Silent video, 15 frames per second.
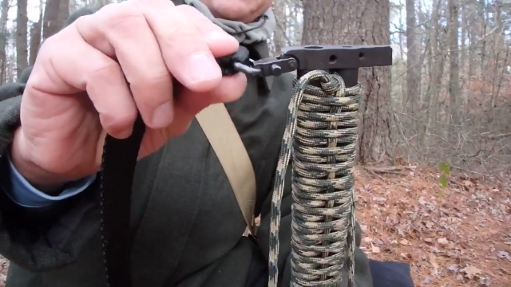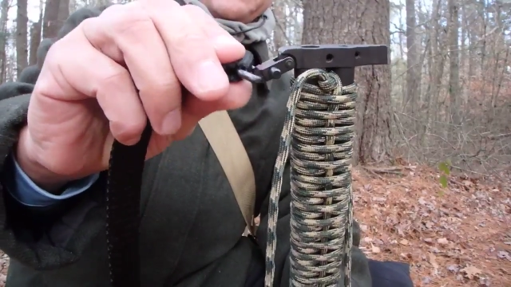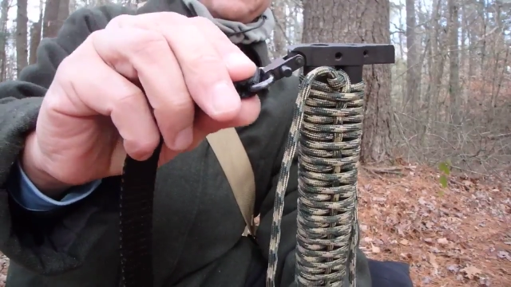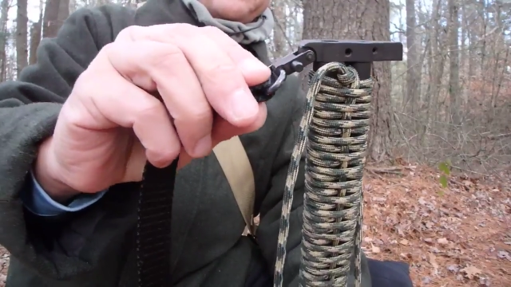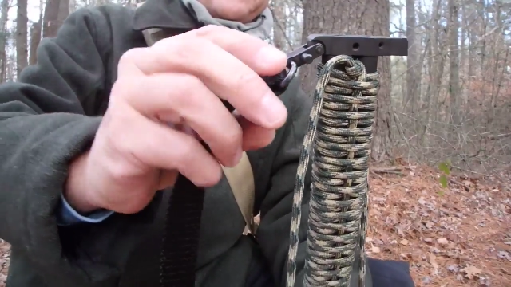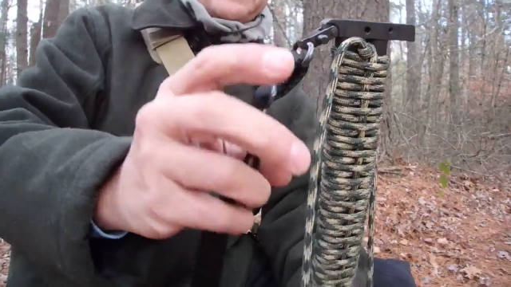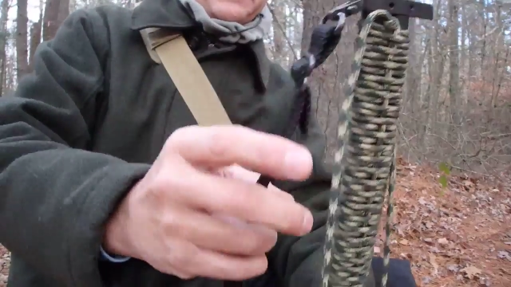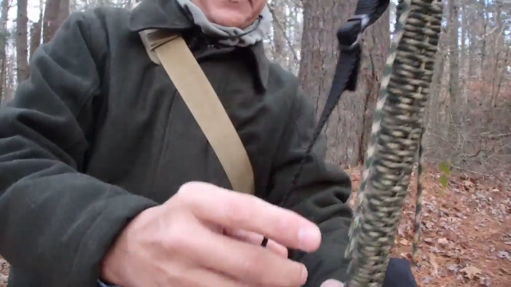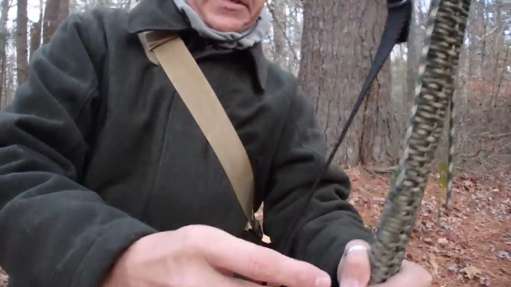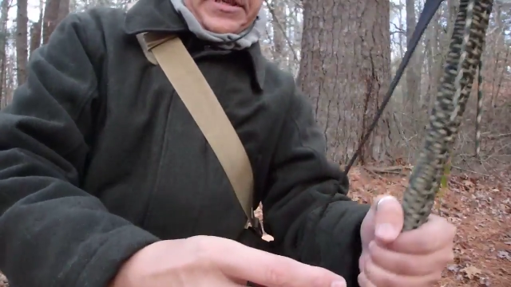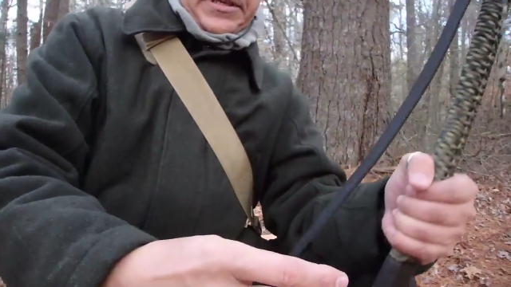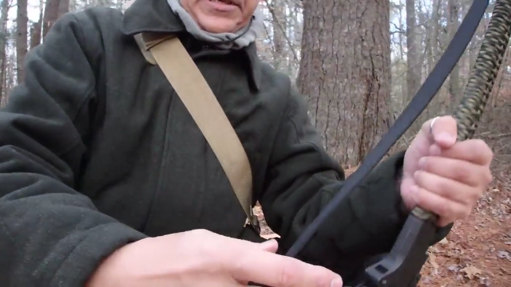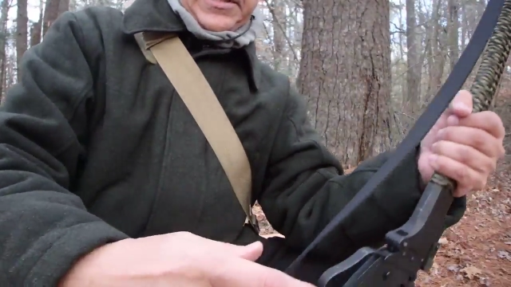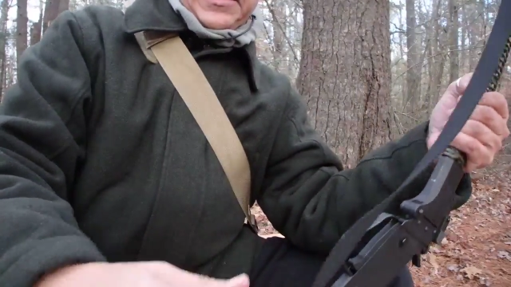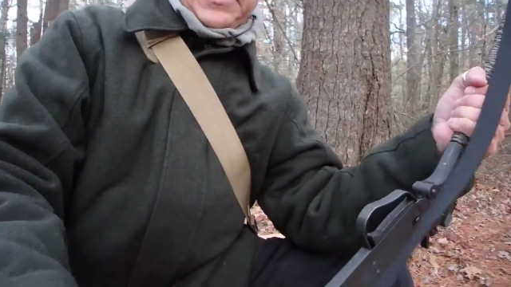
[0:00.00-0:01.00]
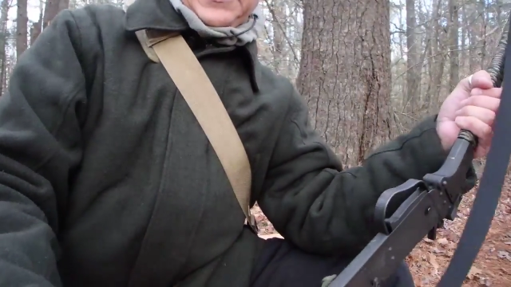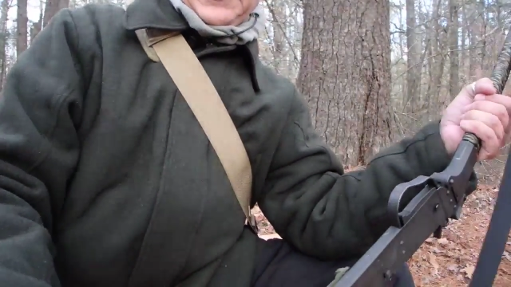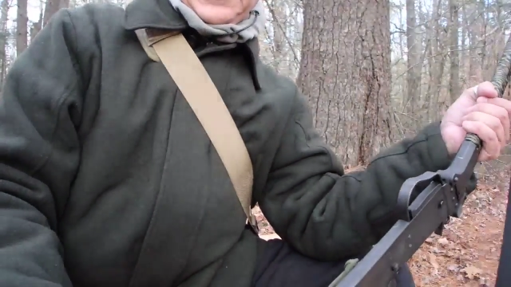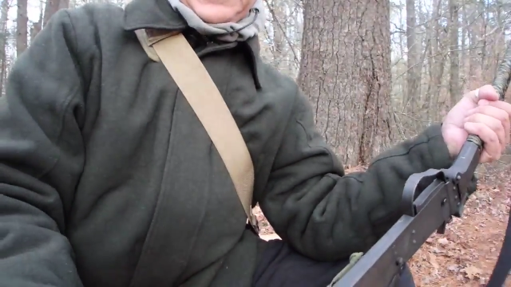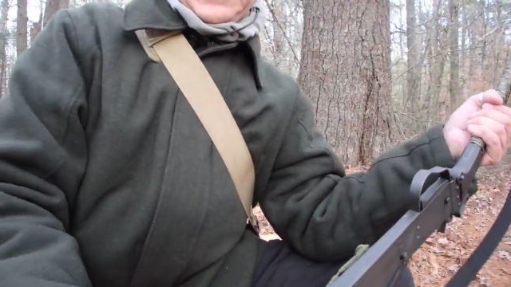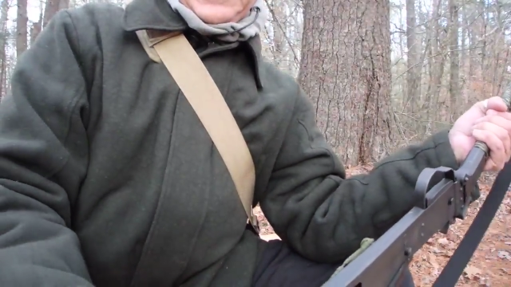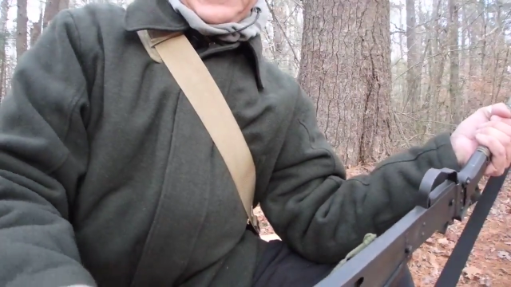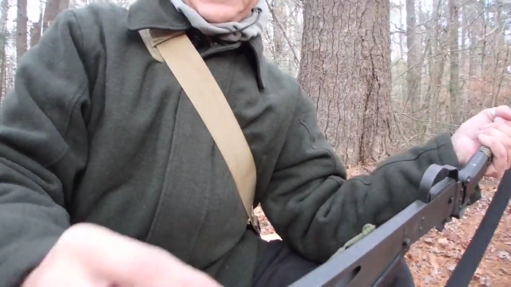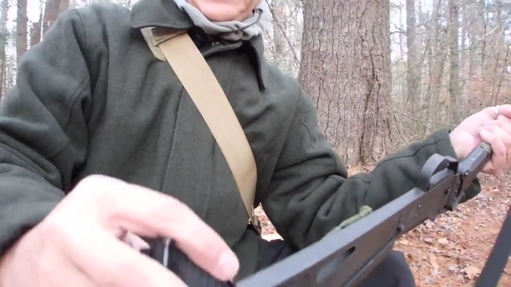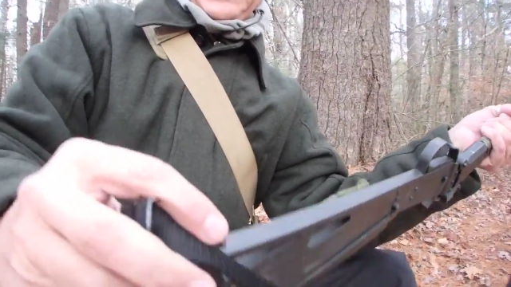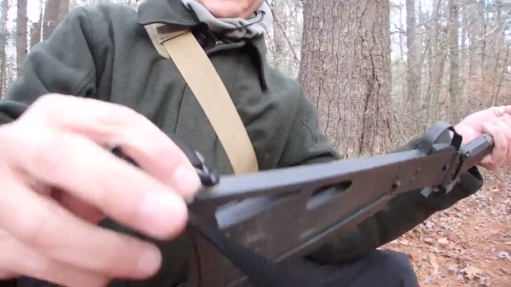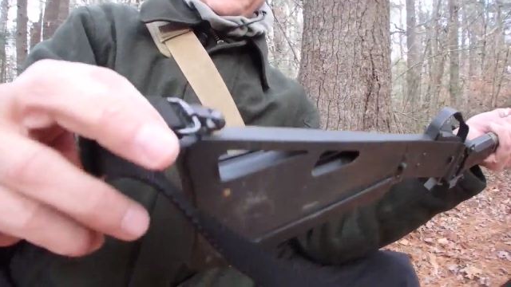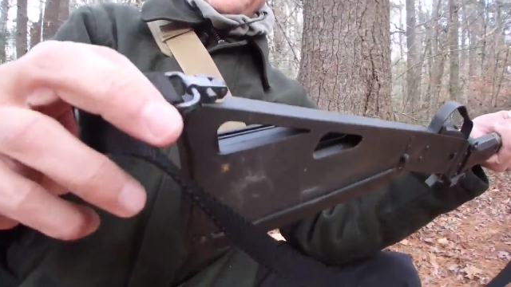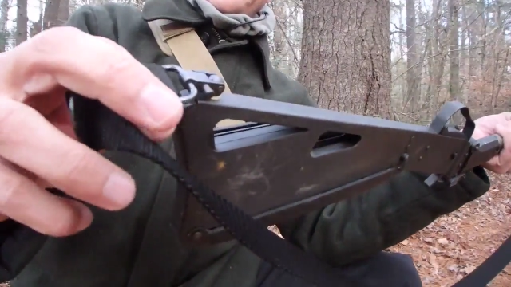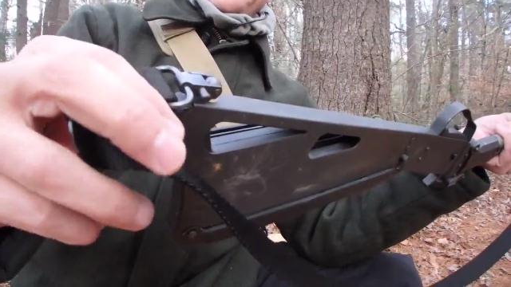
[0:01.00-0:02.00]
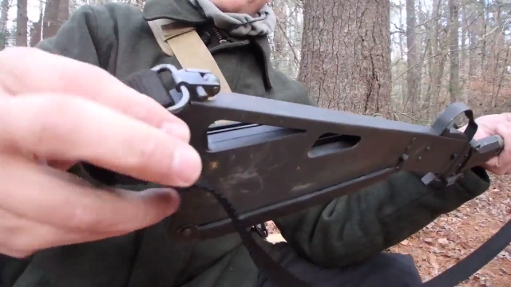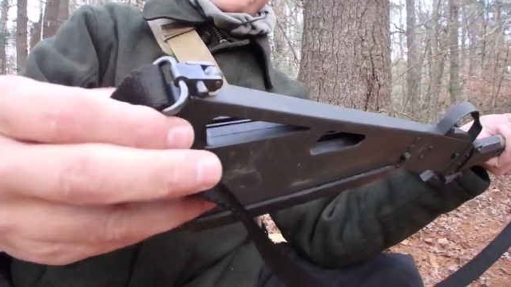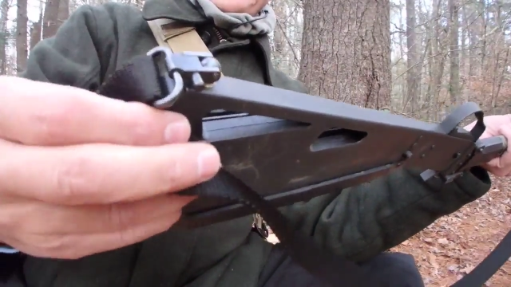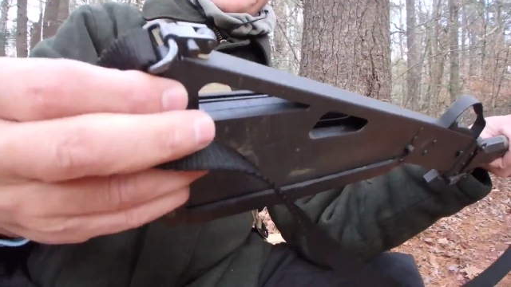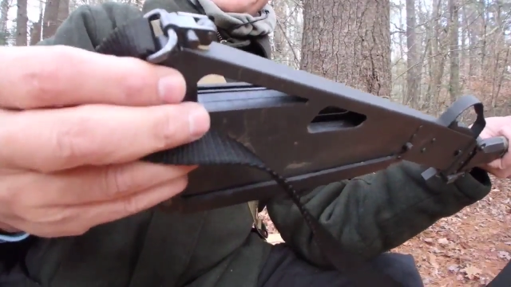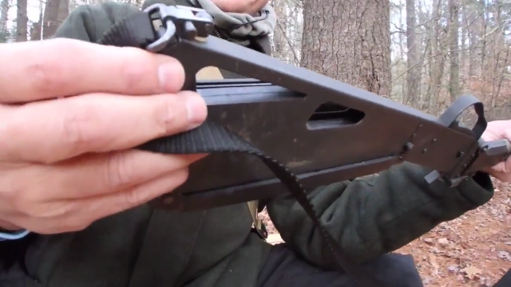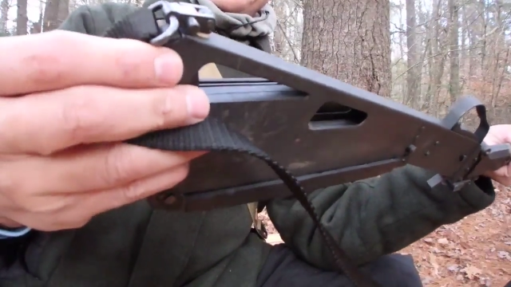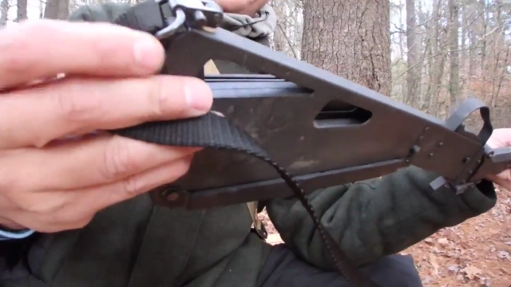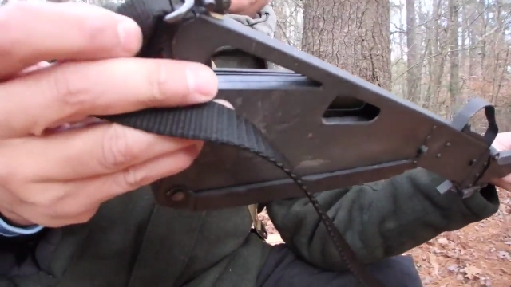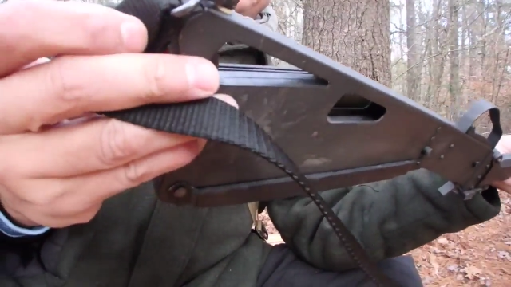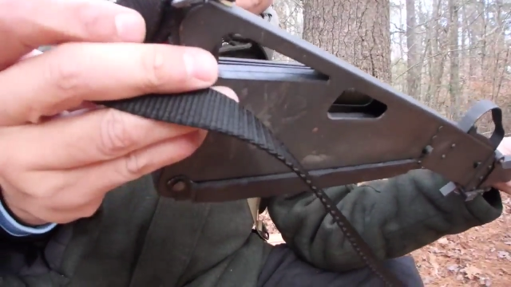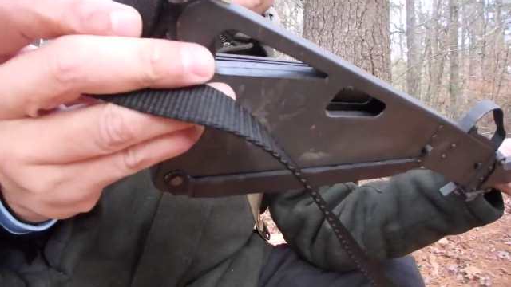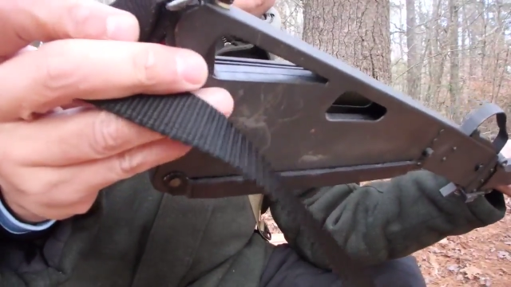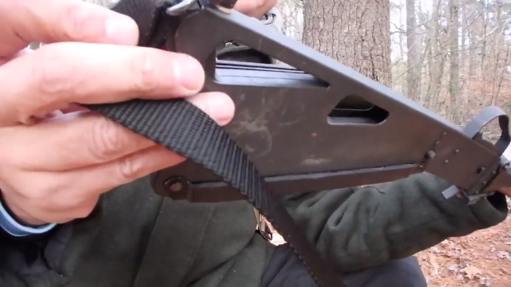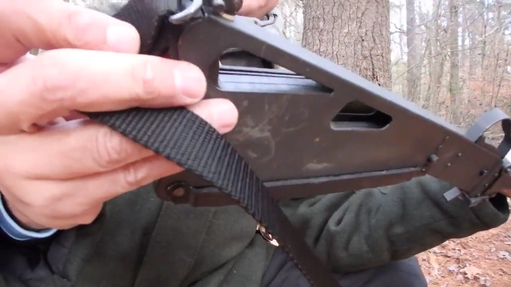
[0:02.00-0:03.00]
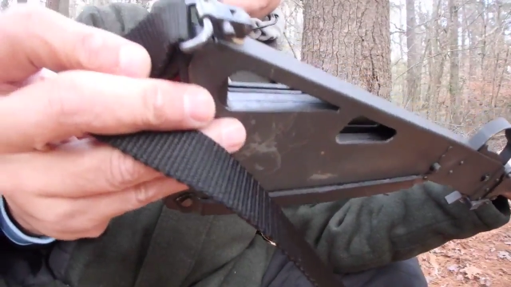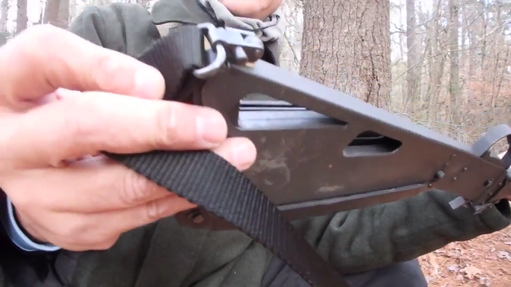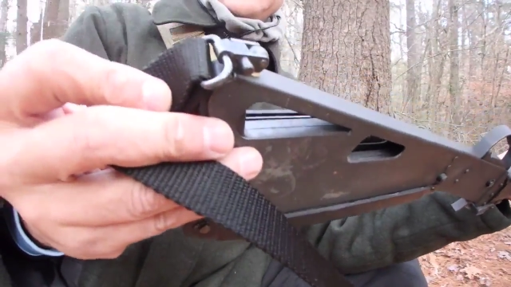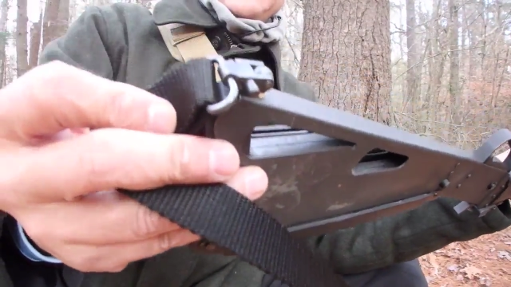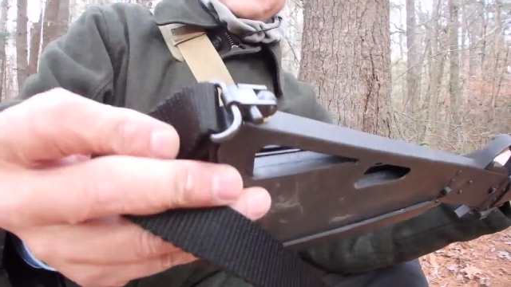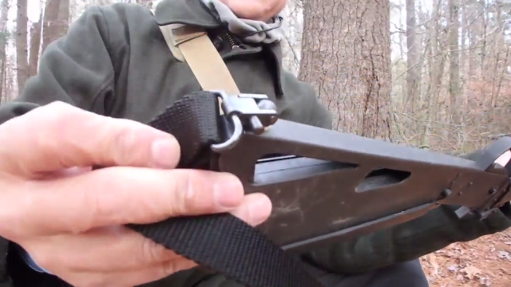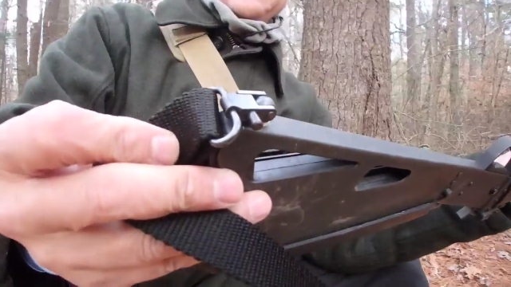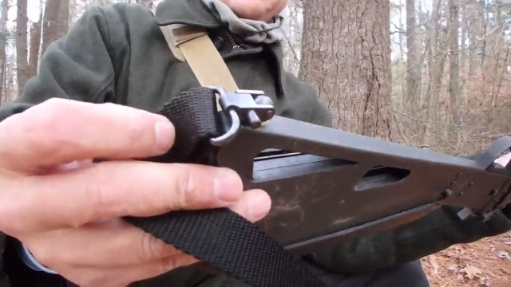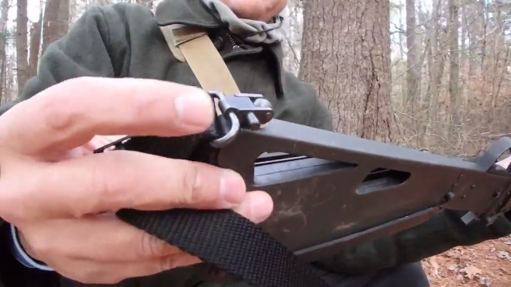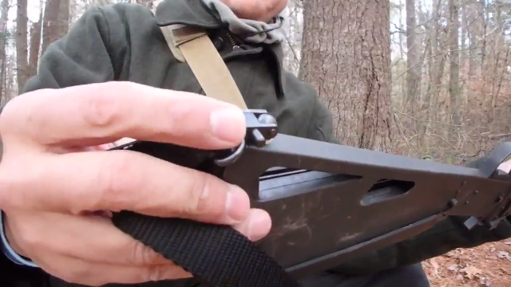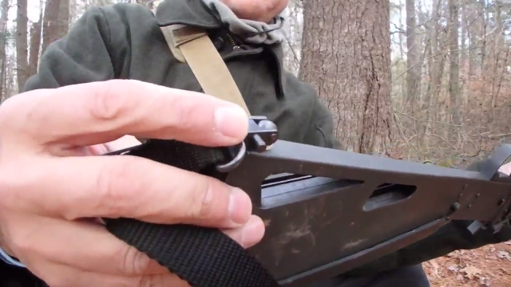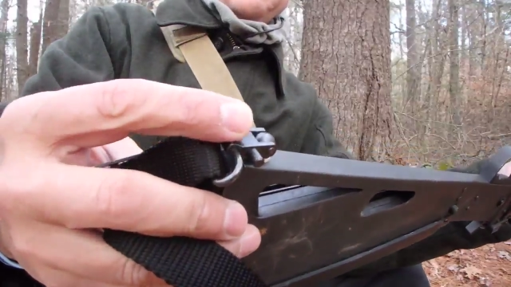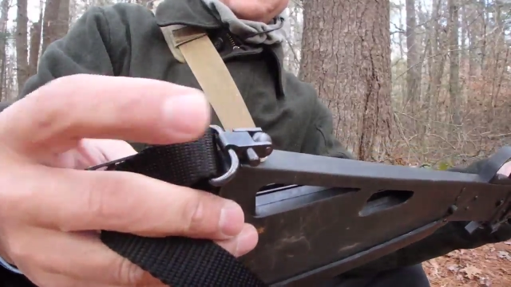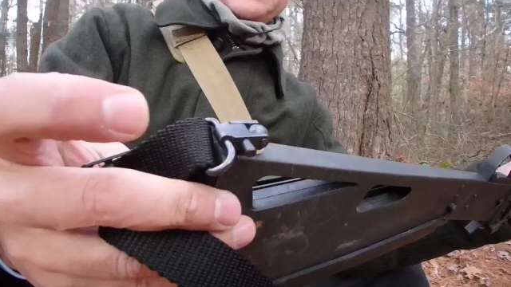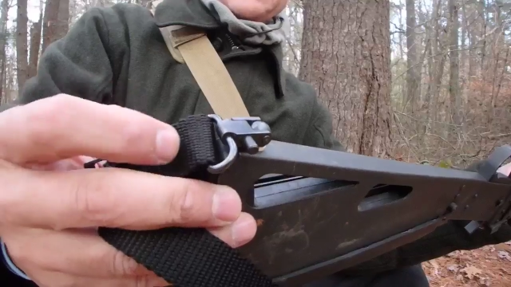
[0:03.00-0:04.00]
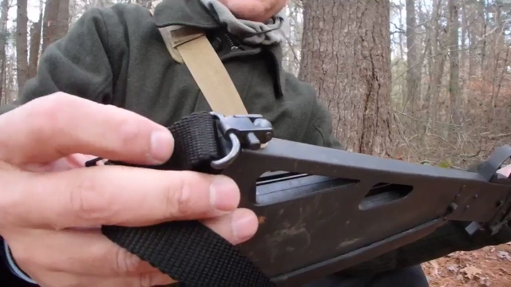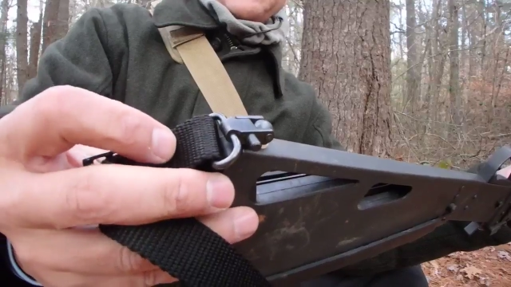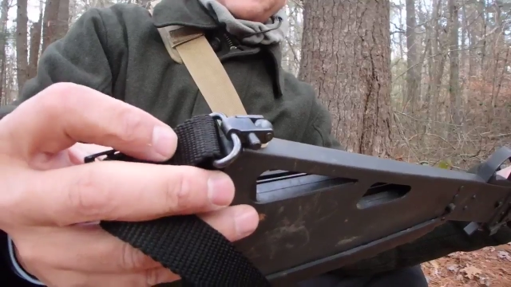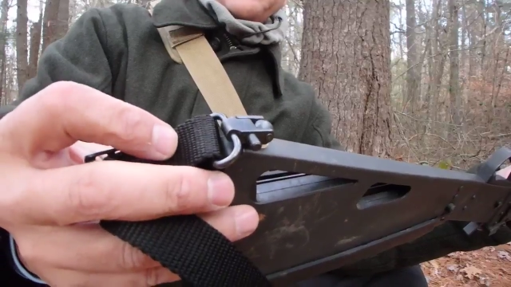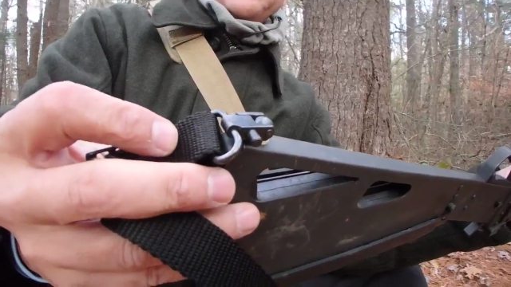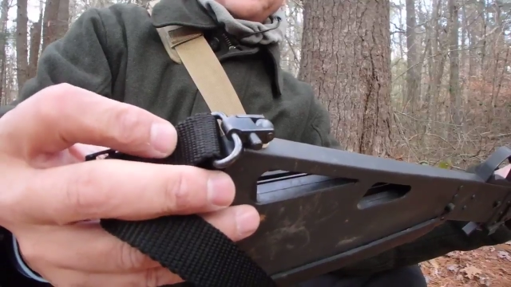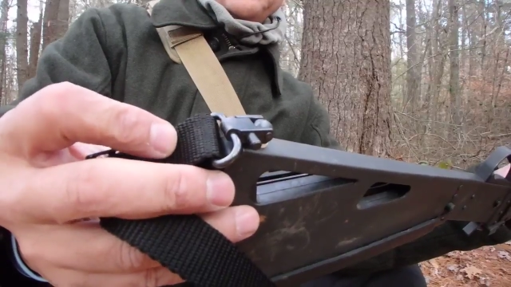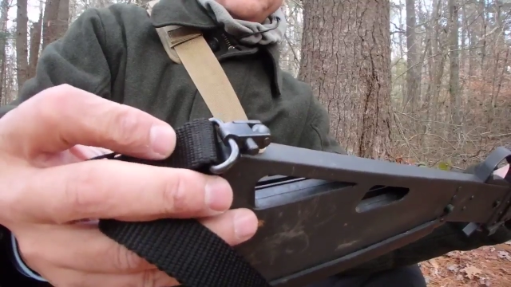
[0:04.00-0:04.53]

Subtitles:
[unreadable: no face in view]